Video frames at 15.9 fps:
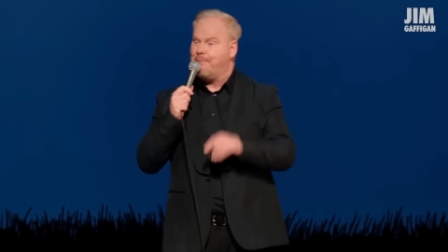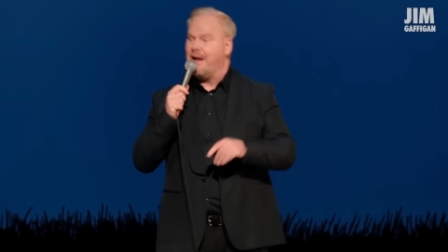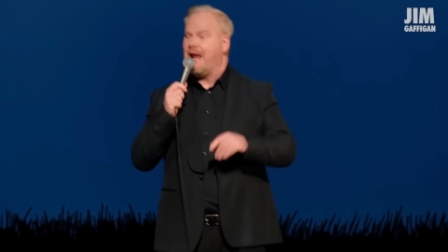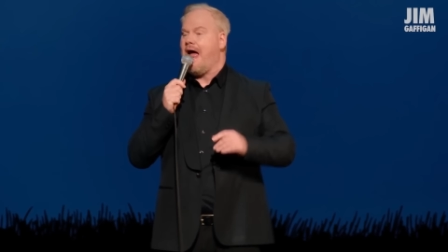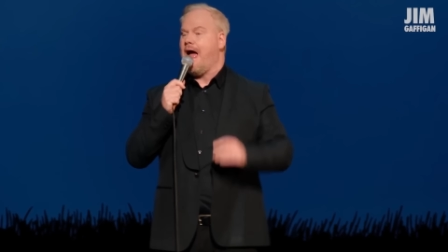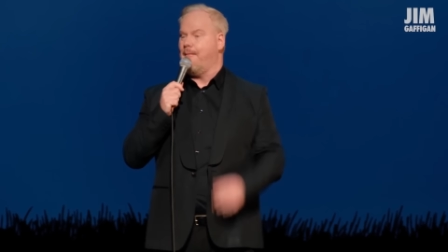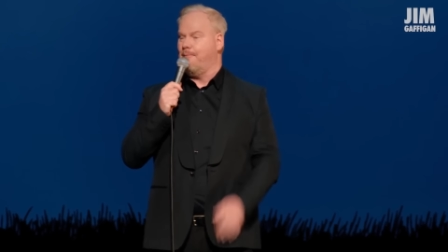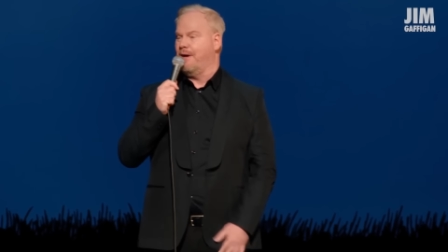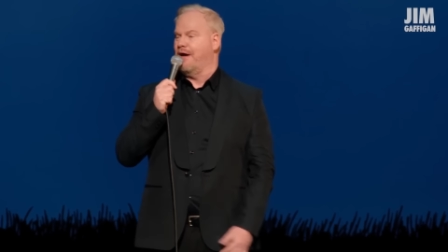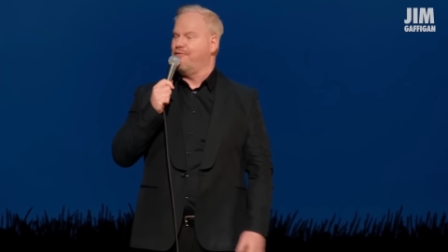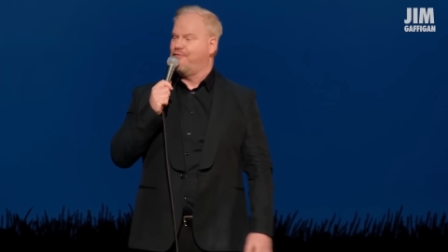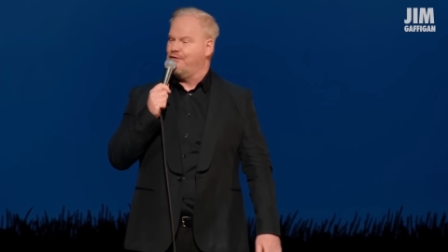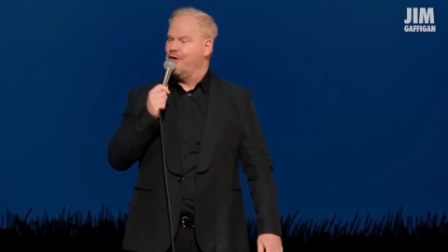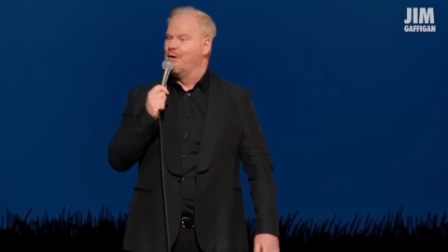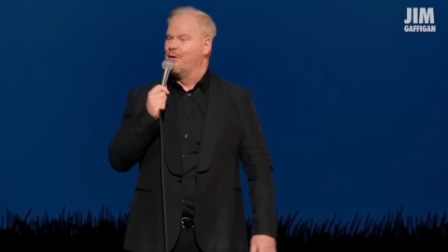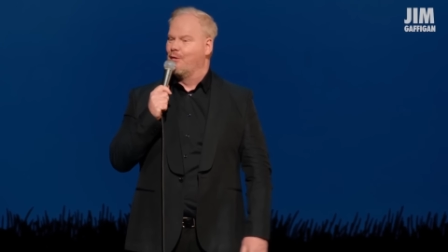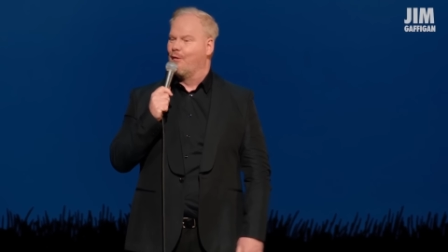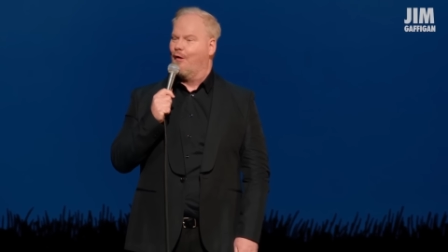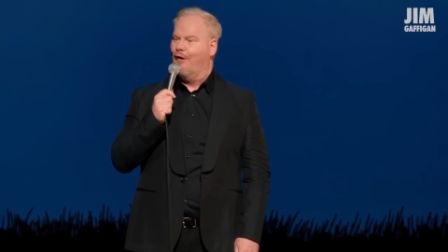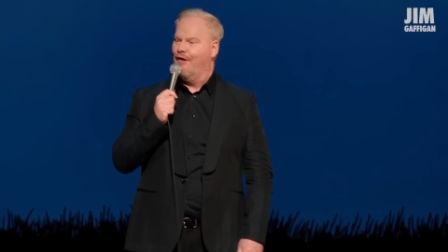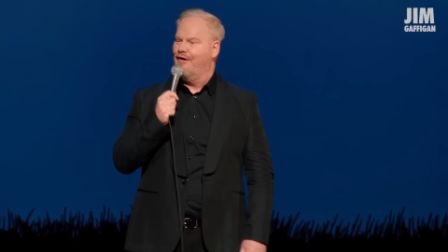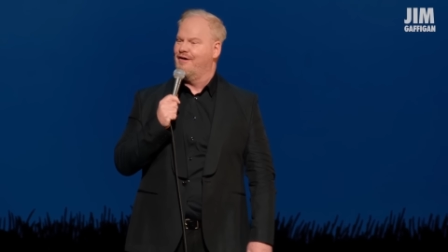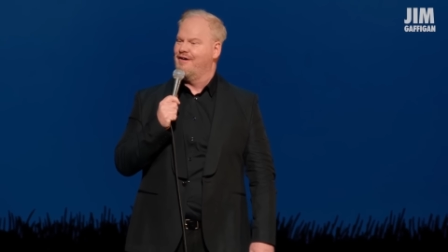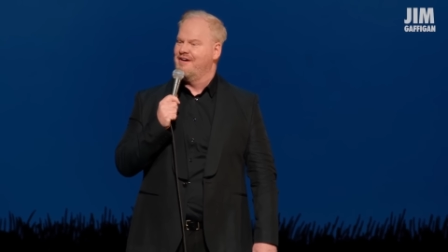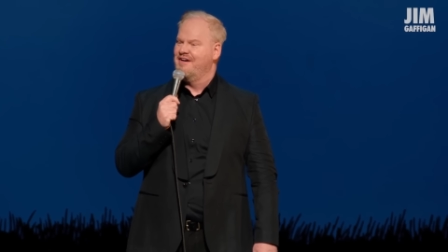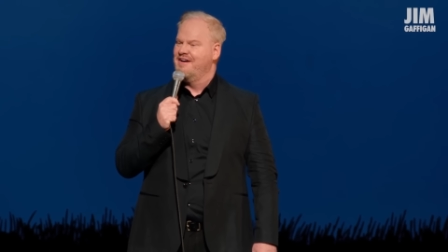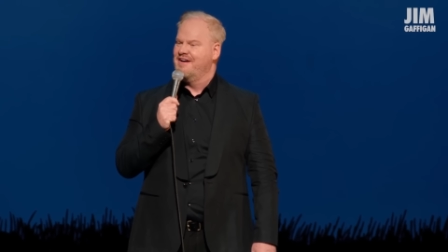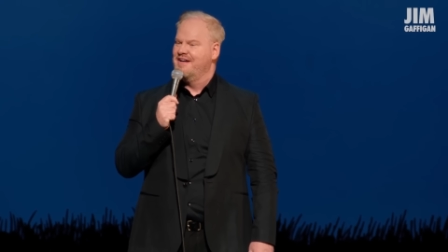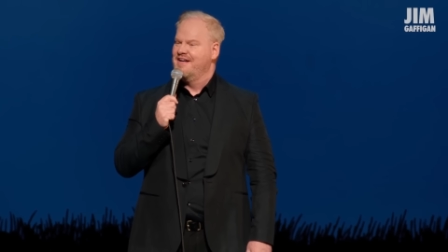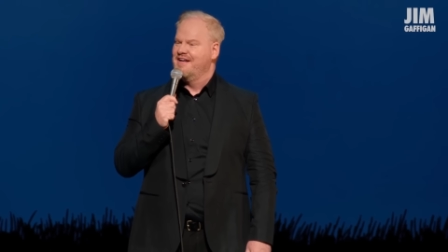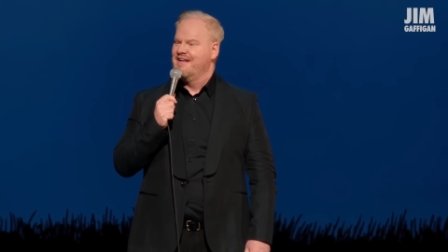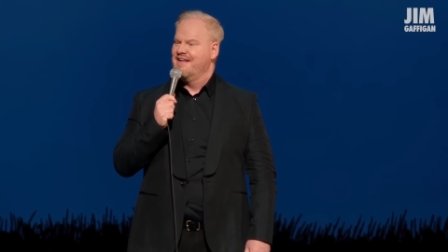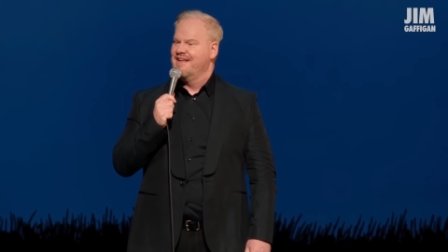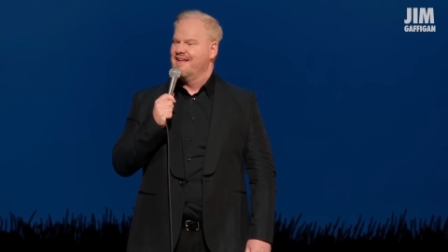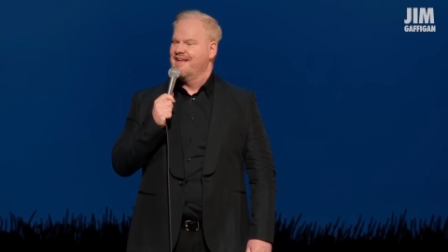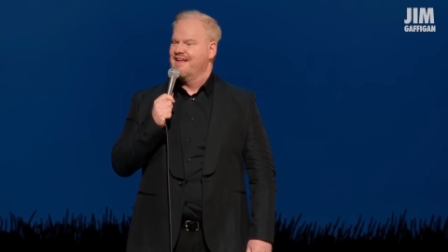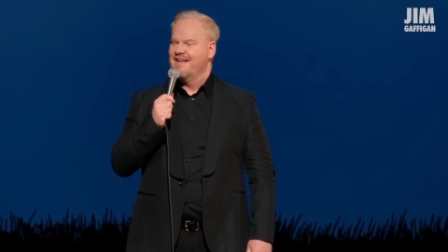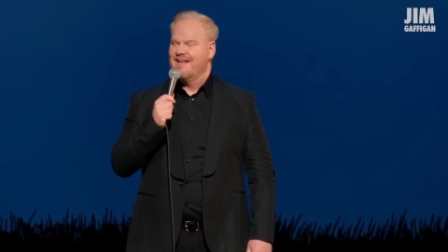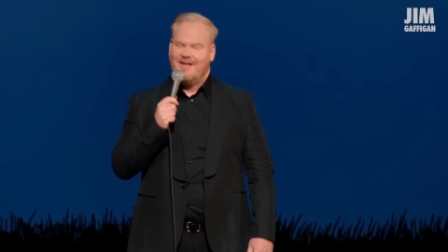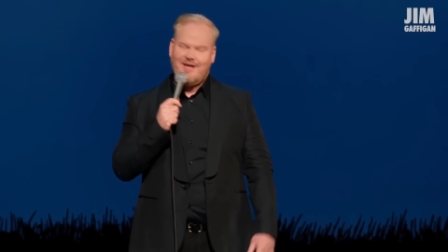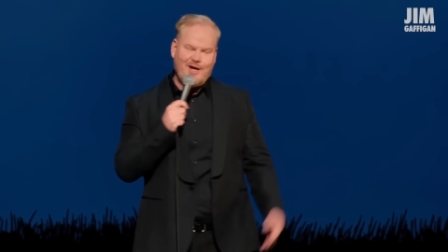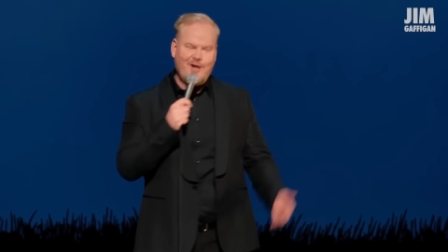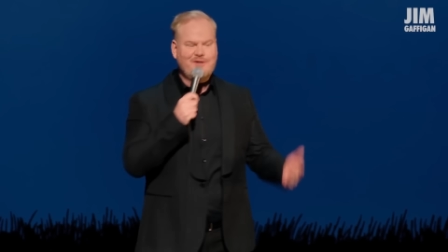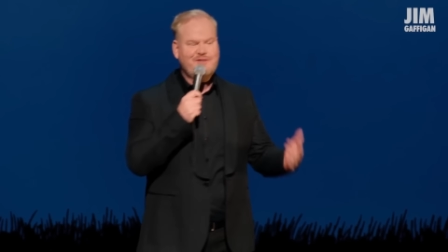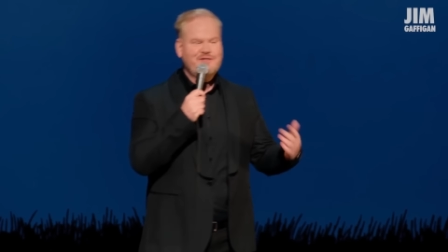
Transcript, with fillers: but at my funeral. You know,